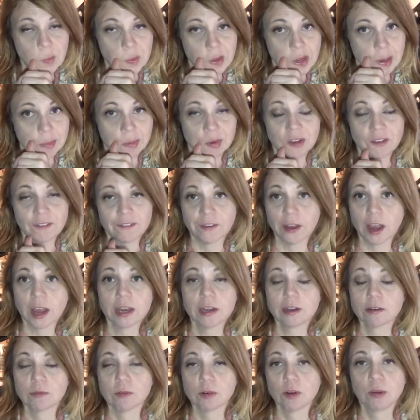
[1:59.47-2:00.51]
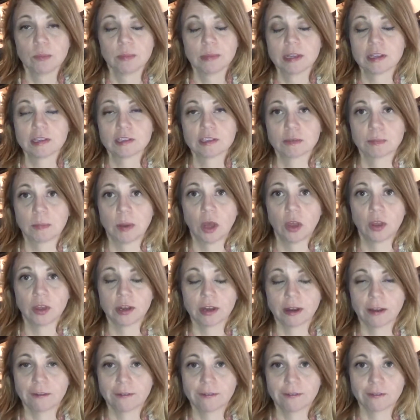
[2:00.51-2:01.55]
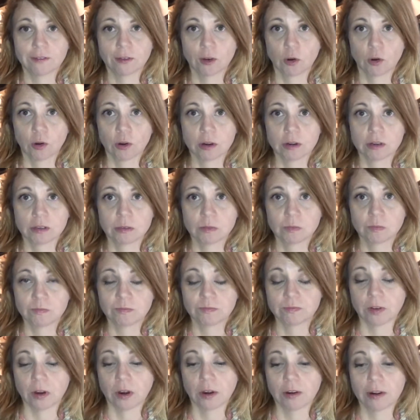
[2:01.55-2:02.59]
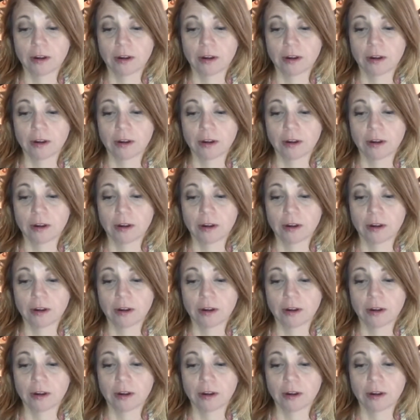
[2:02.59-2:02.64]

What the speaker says: be able to find a room that's small enough or far